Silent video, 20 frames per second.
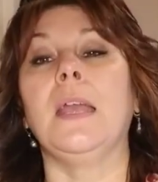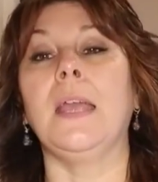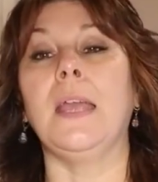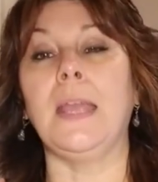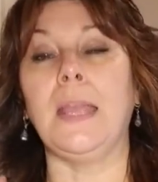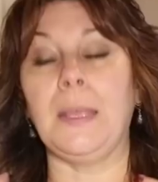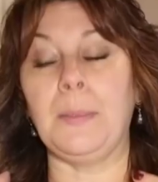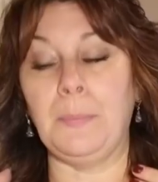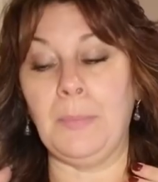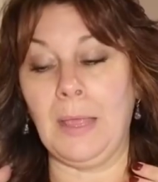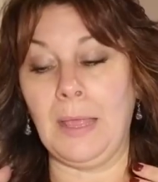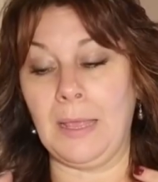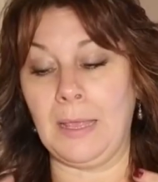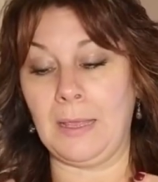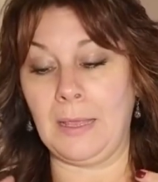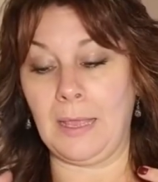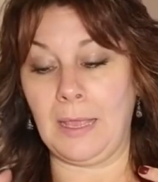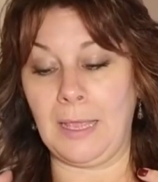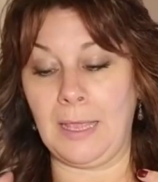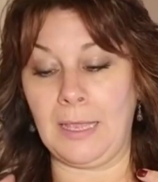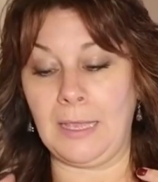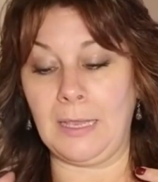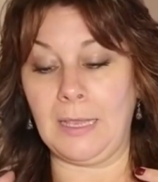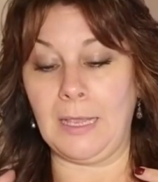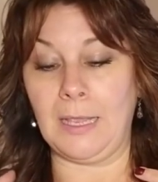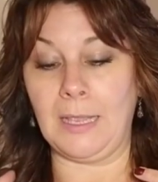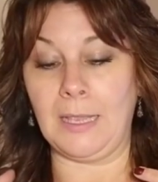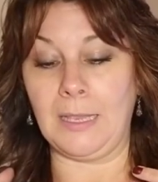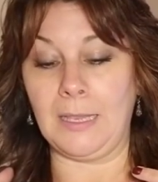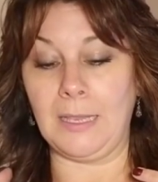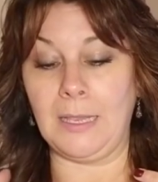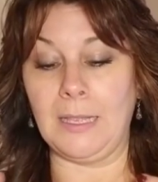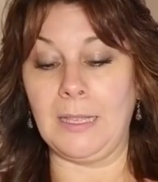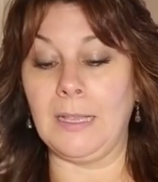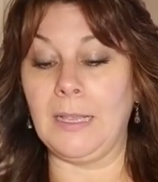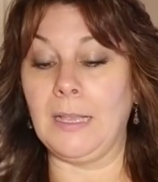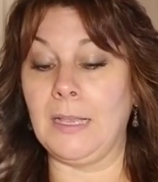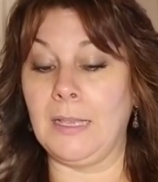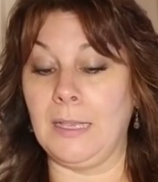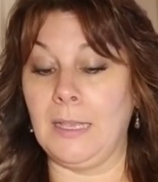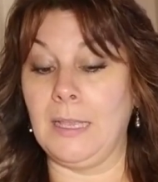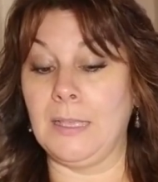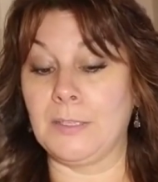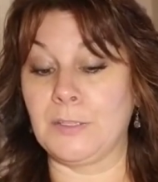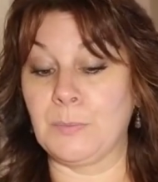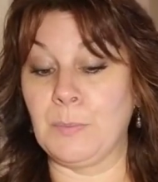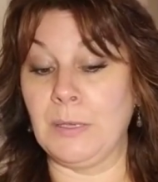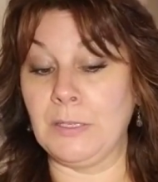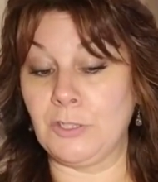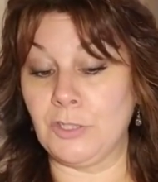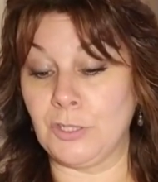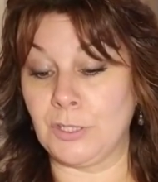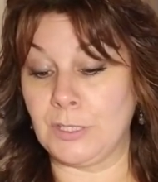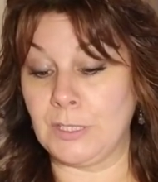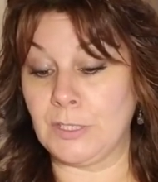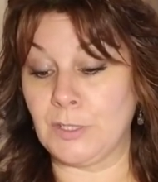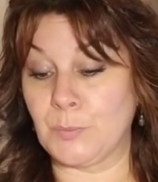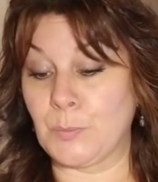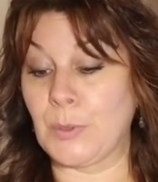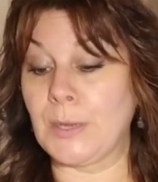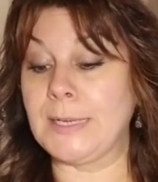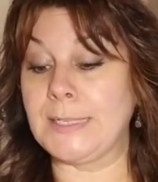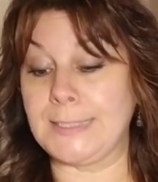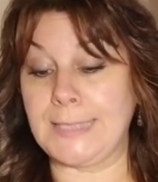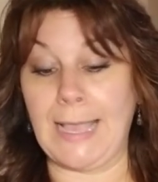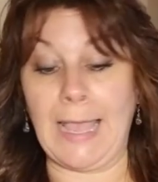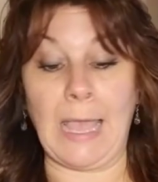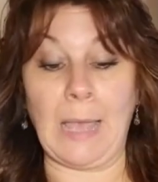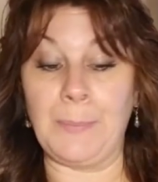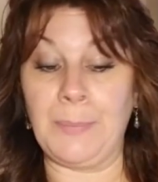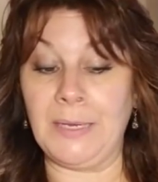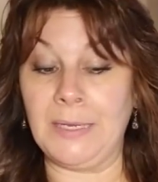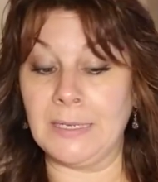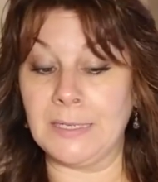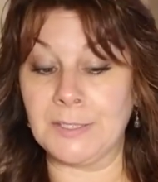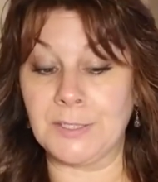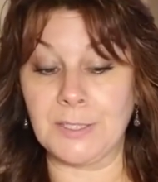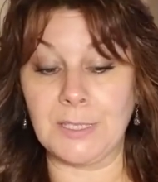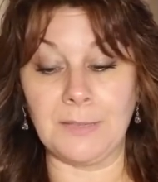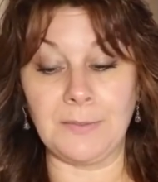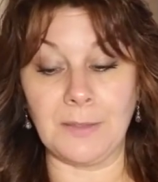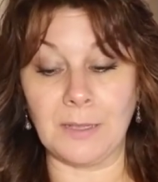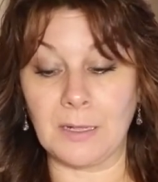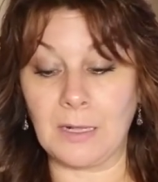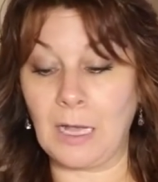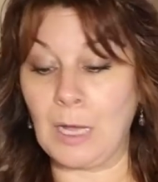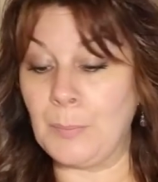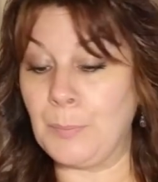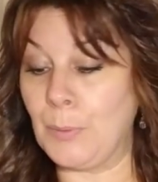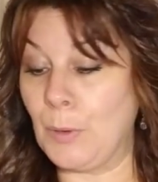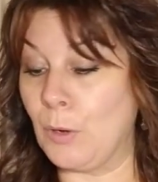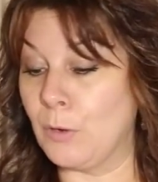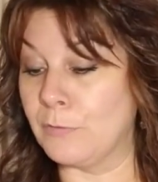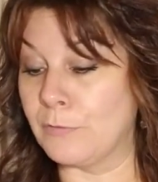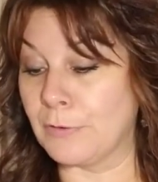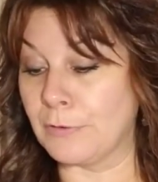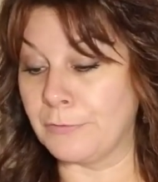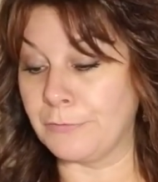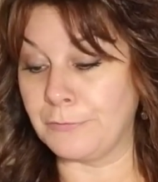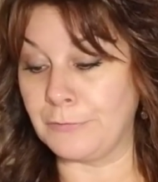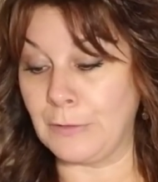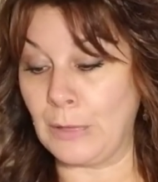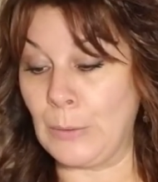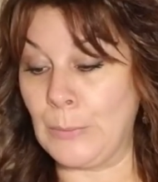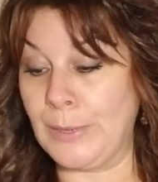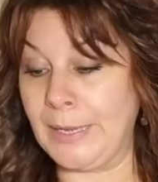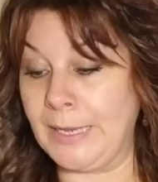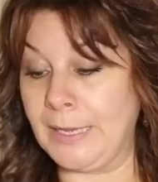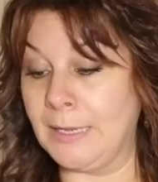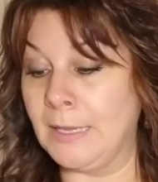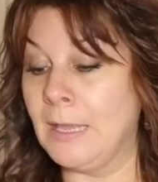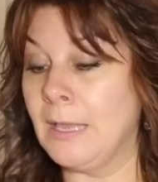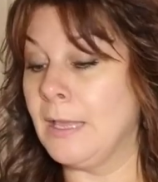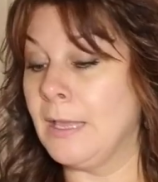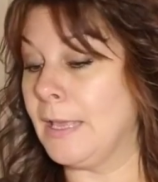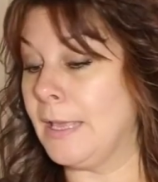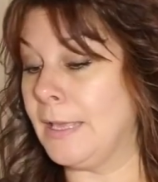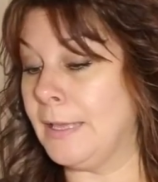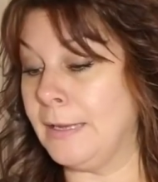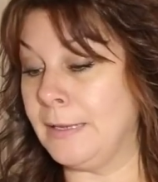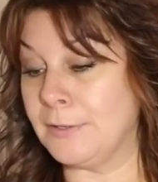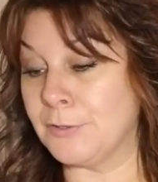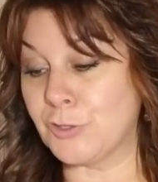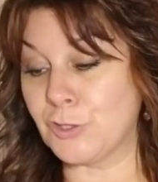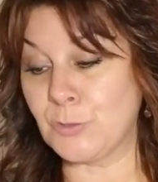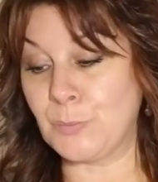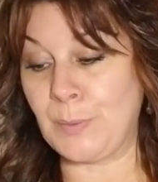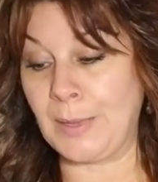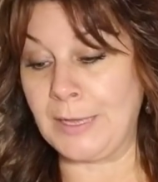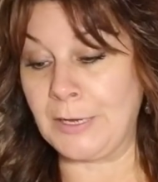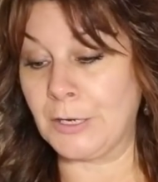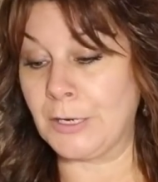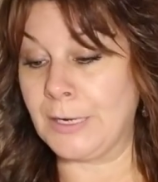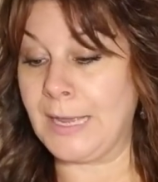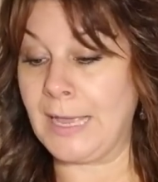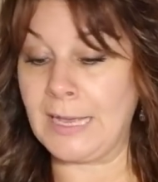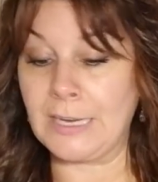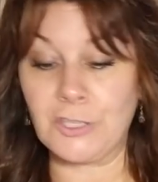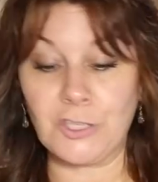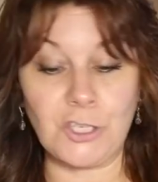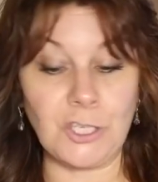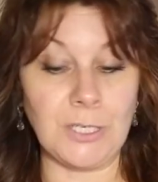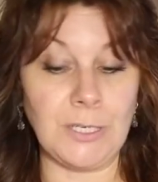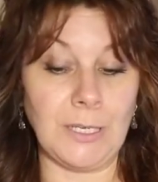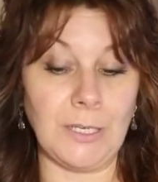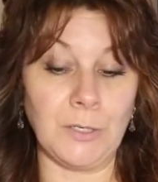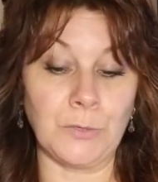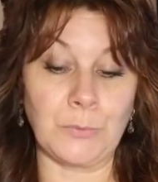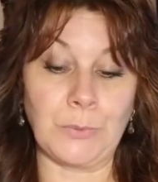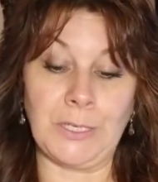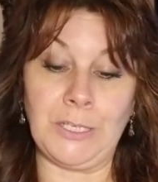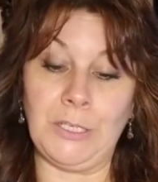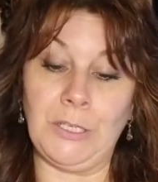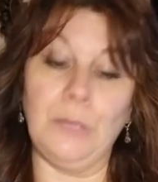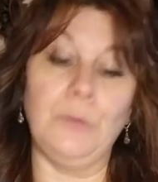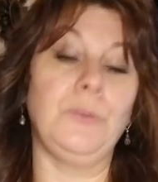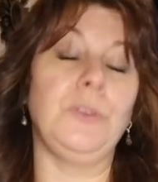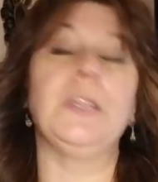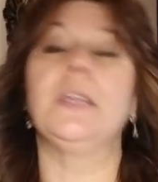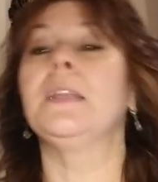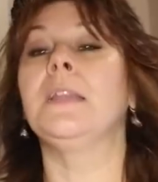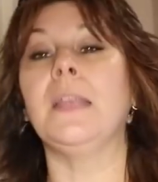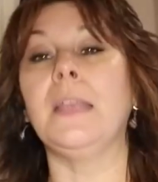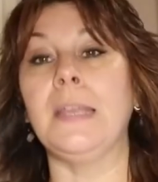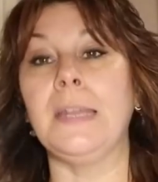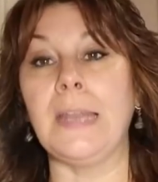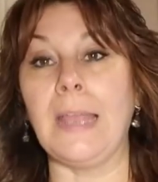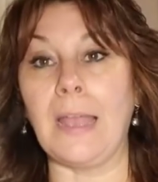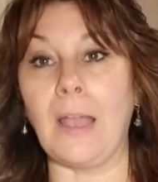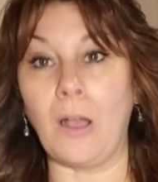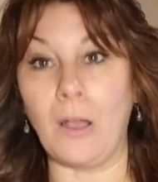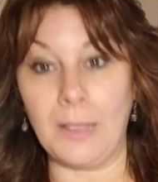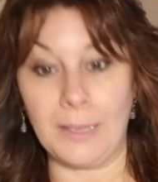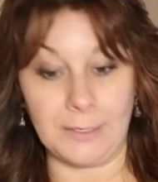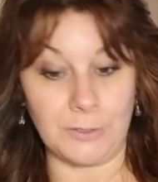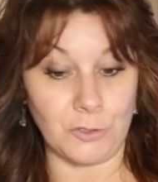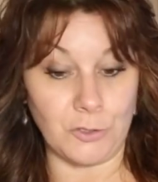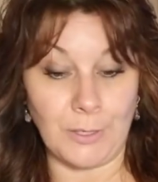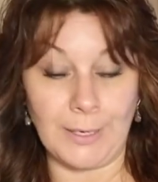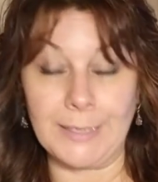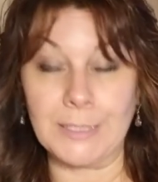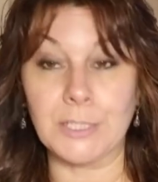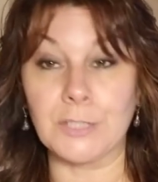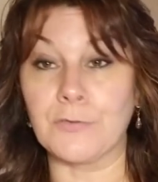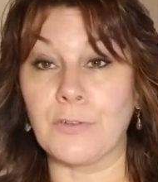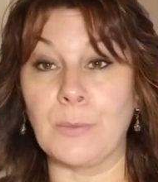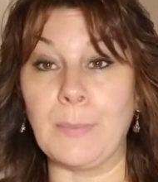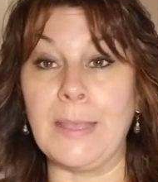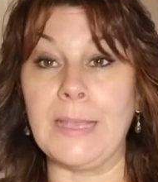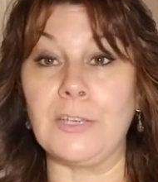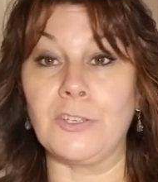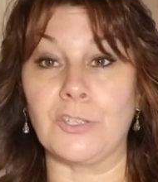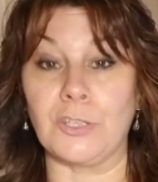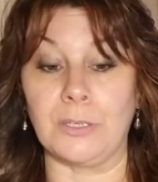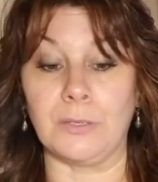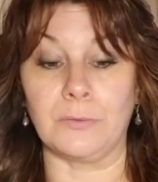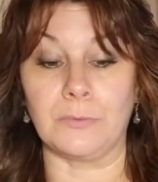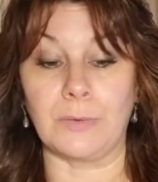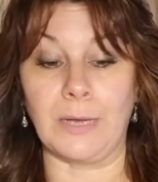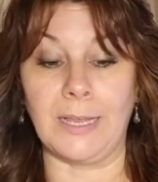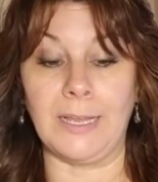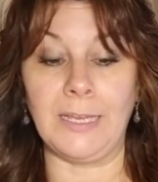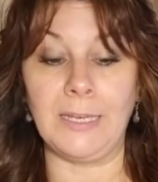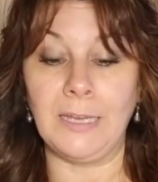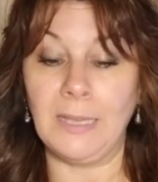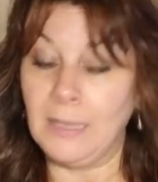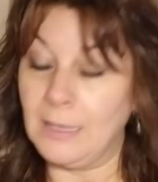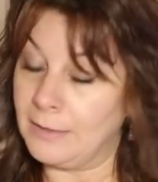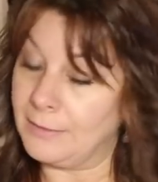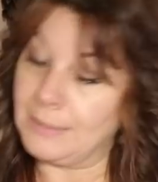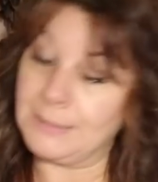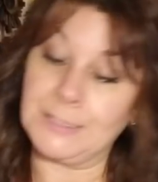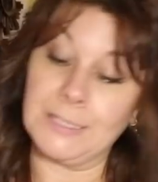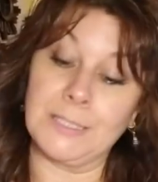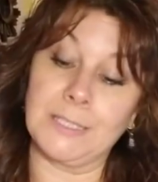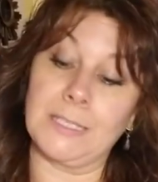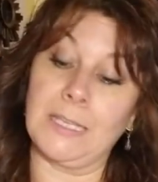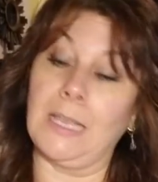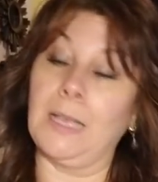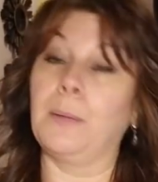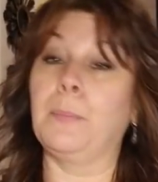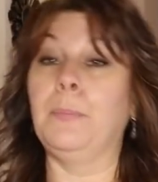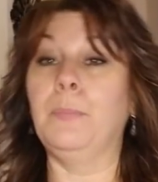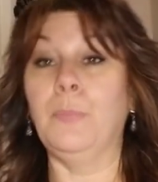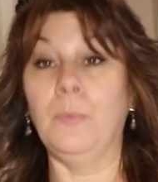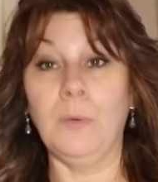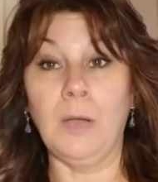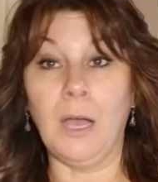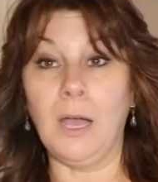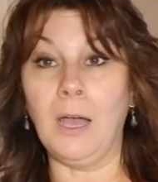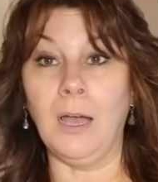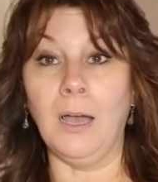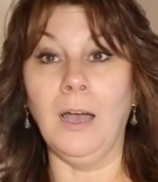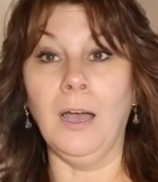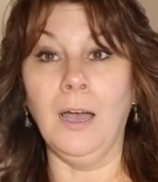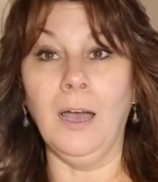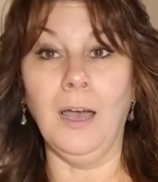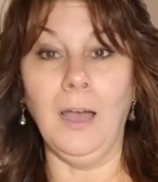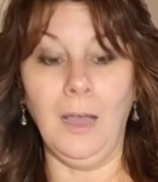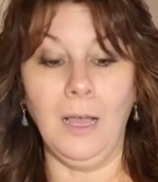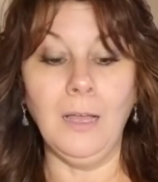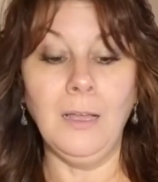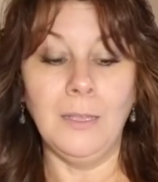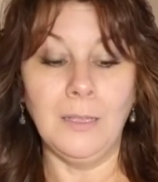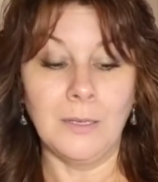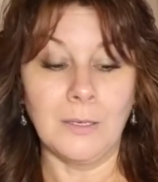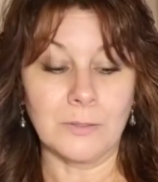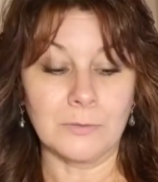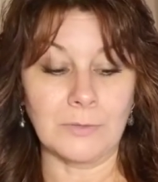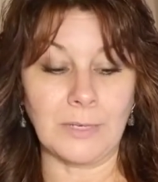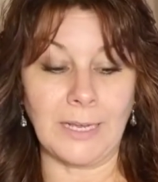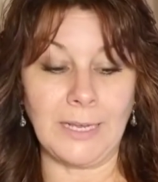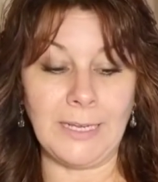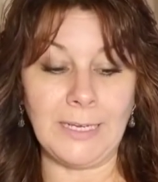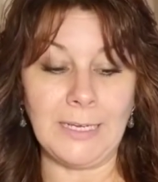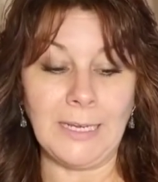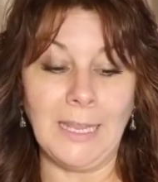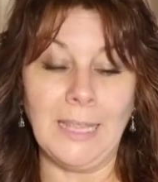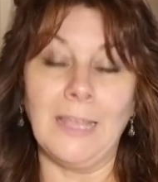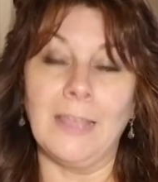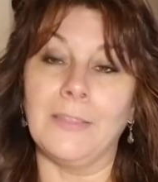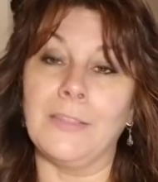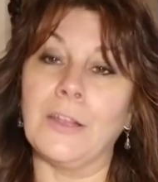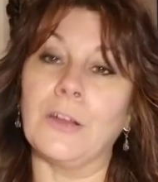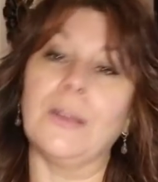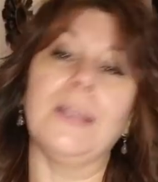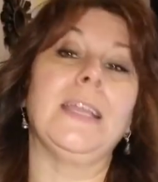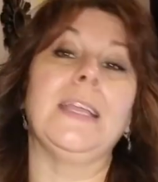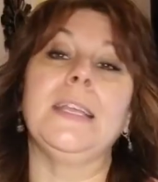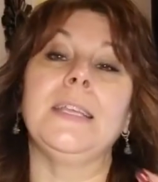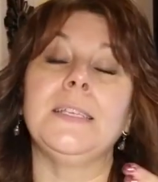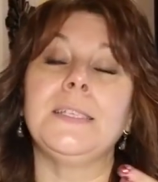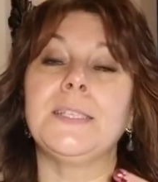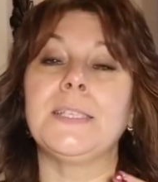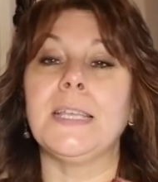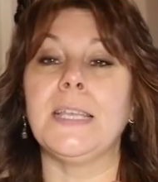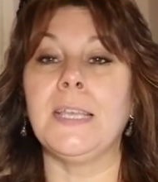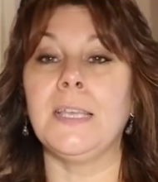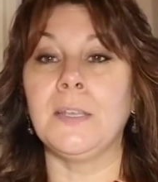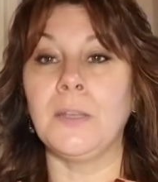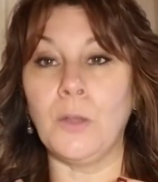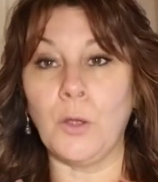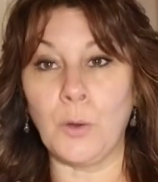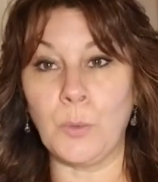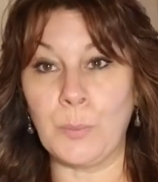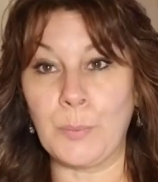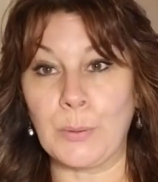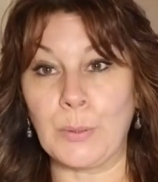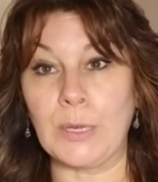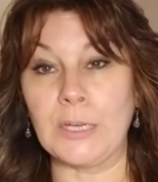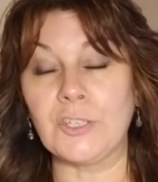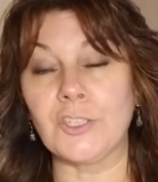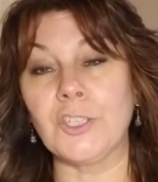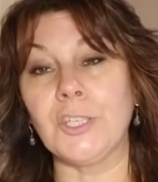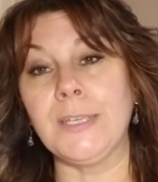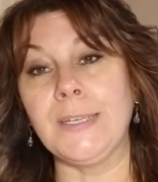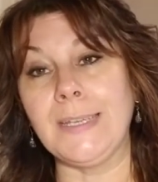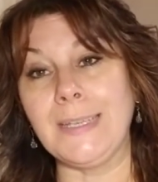a, a, a, a, a, as much as this brings happiness and the cup overflowing and inspired action and reunion and and transformation, right? This is like, ah, right? There is an oppression